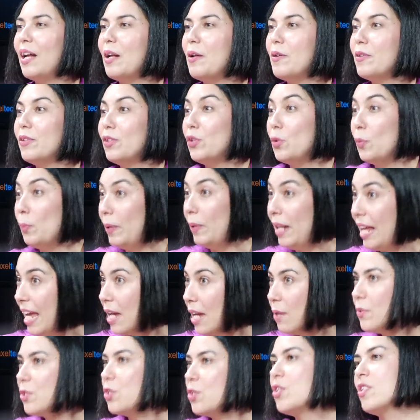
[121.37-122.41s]

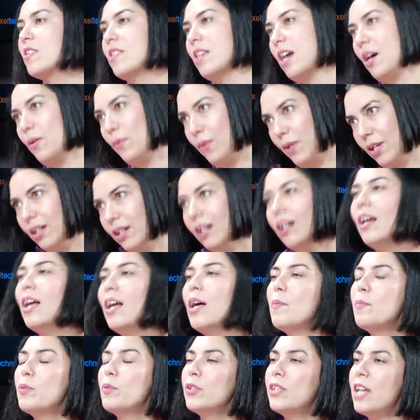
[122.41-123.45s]
YOUPLAY, which is our
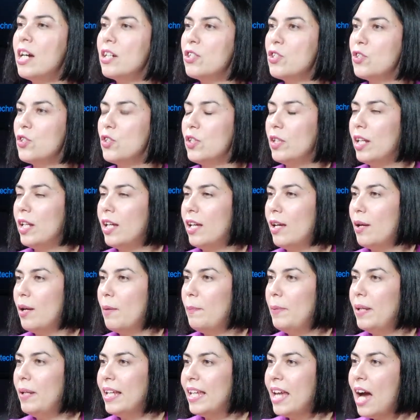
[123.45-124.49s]
production
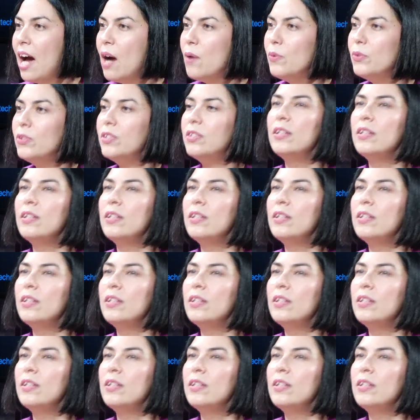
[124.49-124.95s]
playout.